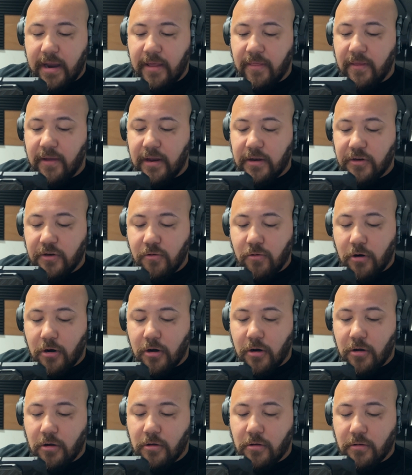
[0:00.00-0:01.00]
And then you
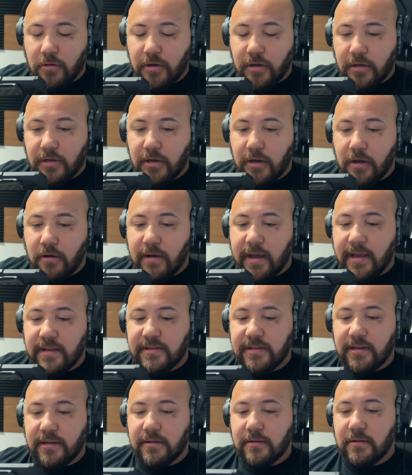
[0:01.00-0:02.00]
are all good to go,
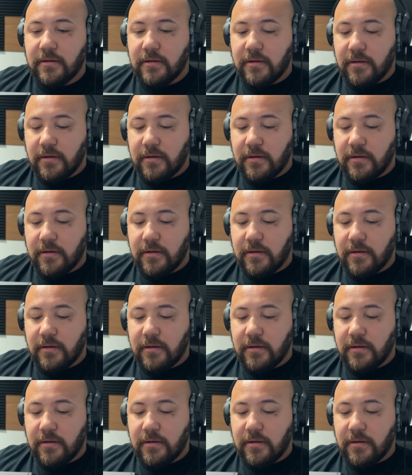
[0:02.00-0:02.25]
as in